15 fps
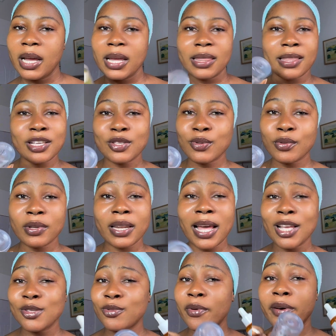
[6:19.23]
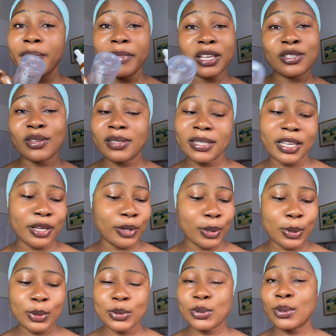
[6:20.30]
this one as well makes your skin
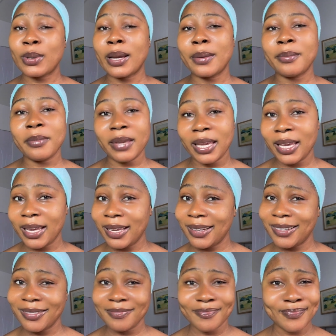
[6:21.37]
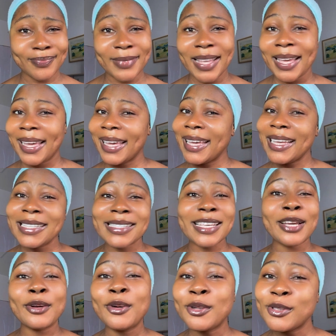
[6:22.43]
glow. So I mean, it's
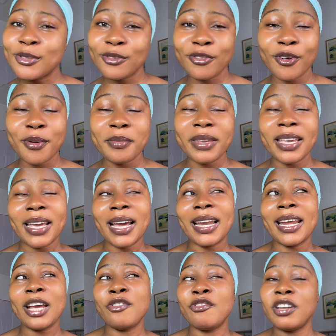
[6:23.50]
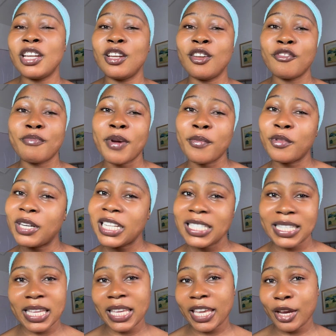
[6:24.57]
a go-to for me, and I really love my morning
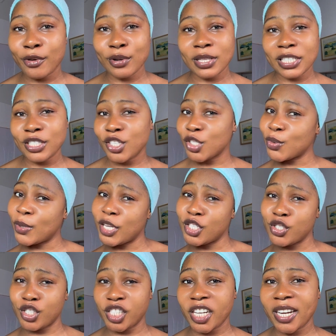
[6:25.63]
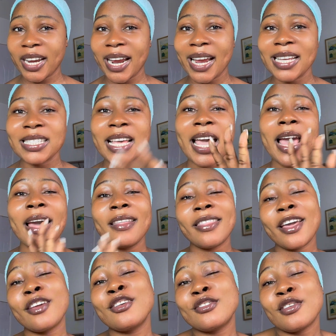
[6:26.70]
skincare routine. Just wanted to share, guys.
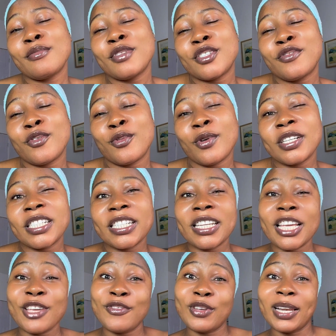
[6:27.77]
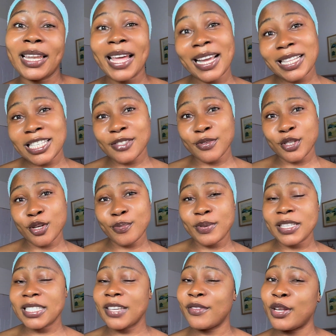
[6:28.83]
Thank you so much for watching. If you like this video,
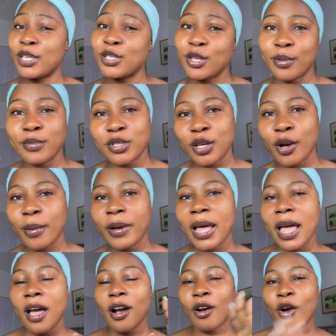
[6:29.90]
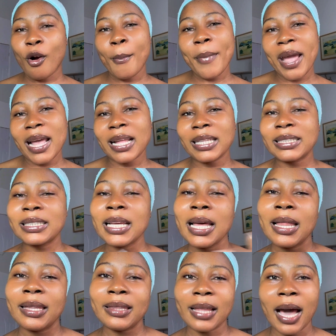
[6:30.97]
please give it a thumbs up. Comment
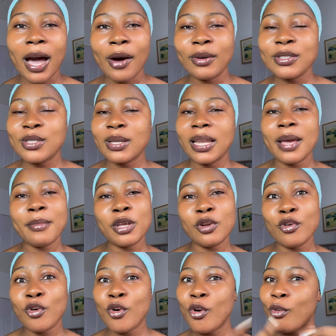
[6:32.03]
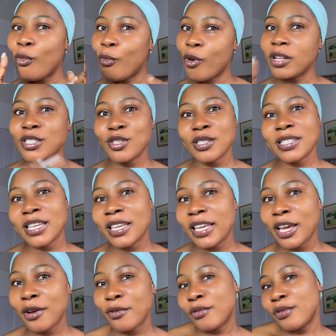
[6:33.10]
down to let me know what your
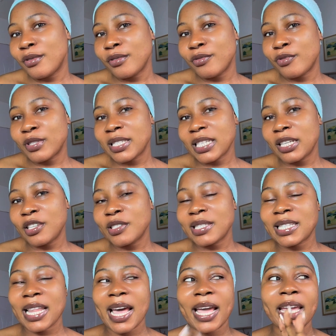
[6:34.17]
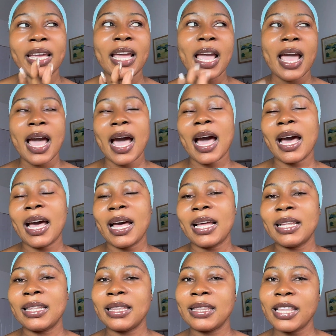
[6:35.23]
skincare routine looks like,
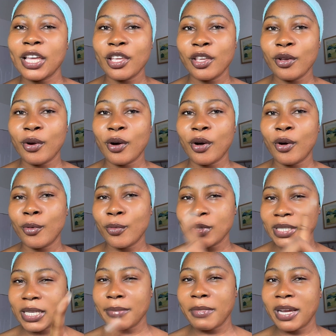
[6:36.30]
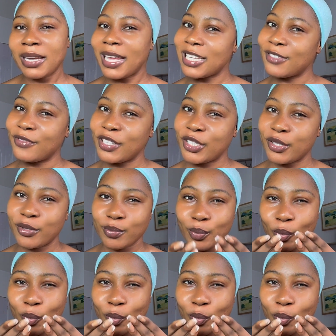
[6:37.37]
and thank you all. We'll see you in my next video.